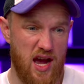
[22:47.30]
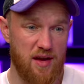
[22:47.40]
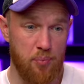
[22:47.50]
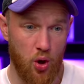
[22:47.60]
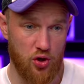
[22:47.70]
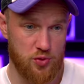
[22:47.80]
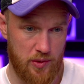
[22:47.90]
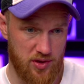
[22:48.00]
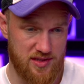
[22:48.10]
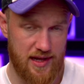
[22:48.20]
At a push,
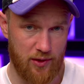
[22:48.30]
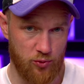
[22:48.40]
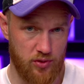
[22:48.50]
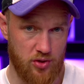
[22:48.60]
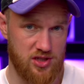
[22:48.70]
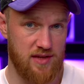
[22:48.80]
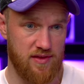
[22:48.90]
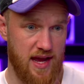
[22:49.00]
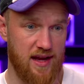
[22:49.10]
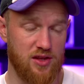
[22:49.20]
we would consider that group coaching.
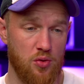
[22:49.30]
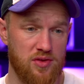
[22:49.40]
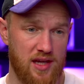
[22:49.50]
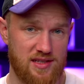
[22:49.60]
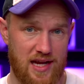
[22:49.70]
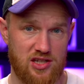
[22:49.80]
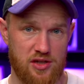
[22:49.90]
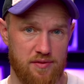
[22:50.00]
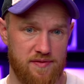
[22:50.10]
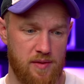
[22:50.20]
Even then, I don't think it's
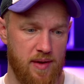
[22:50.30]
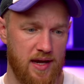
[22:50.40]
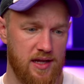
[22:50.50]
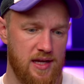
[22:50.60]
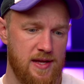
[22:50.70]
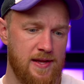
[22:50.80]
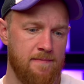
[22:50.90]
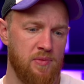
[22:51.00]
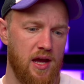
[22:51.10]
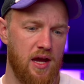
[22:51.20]
actually enough feedback.
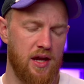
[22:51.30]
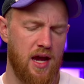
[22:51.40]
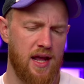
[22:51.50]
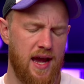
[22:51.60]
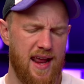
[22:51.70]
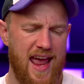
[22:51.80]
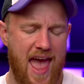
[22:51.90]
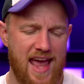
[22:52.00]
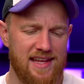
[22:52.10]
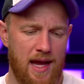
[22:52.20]
And I
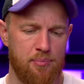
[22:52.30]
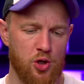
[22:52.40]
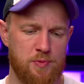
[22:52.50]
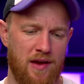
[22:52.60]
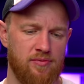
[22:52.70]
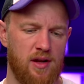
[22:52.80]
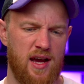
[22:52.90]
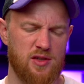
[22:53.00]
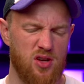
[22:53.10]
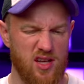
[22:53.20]
hate that pushback from
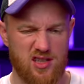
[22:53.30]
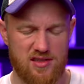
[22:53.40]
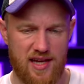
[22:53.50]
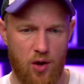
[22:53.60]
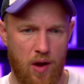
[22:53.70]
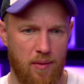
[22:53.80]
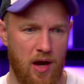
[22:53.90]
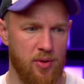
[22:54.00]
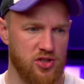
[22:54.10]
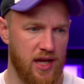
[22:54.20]
clients. Well, that's going to take quite a
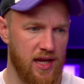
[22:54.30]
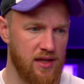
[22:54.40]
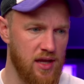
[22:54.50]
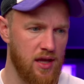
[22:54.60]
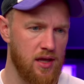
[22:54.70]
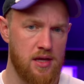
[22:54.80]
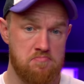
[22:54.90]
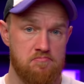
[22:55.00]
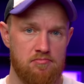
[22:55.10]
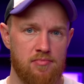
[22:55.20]
while per check-in.
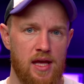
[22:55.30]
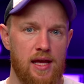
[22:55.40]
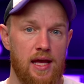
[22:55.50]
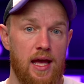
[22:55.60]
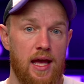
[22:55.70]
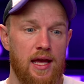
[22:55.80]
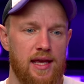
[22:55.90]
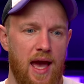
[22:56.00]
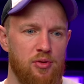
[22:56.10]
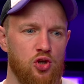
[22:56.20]

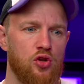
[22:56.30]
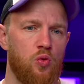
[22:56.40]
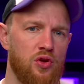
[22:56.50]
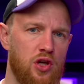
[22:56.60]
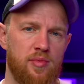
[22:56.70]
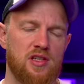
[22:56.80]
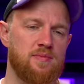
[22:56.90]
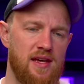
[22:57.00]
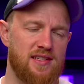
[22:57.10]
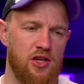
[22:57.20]
Yeah, but you're the one coming
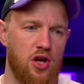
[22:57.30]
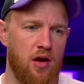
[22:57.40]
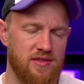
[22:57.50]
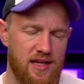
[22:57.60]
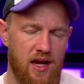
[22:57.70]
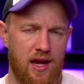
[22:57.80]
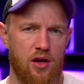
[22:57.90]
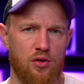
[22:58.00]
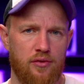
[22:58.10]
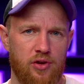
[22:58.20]
to me saying you can't retain a client
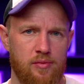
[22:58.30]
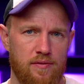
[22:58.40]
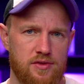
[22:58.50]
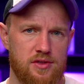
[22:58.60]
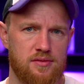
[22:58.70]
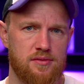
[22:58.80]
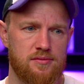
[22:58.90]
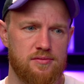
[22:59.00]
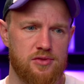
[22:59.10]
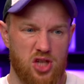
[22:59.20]
longer than 3 months.
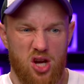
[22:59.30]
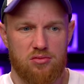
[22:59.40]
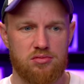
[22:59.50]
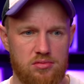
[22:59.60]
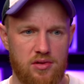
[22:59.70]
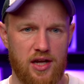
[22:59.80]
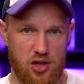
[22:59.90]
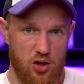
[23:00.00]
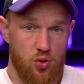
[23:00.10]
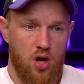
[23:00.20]
So,
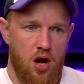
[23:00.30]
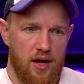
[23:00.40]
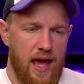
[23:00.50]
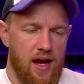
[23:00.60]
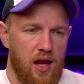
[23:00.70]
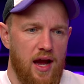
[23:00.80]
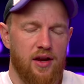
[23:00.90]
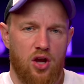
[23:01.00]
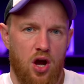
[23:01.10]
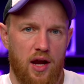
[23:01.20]
and who can't get a
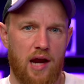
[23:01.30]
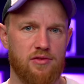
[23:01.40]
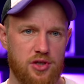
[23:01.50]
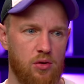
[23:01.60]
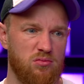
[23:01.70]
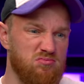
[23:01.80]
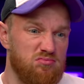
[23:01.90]
client and can't get a result.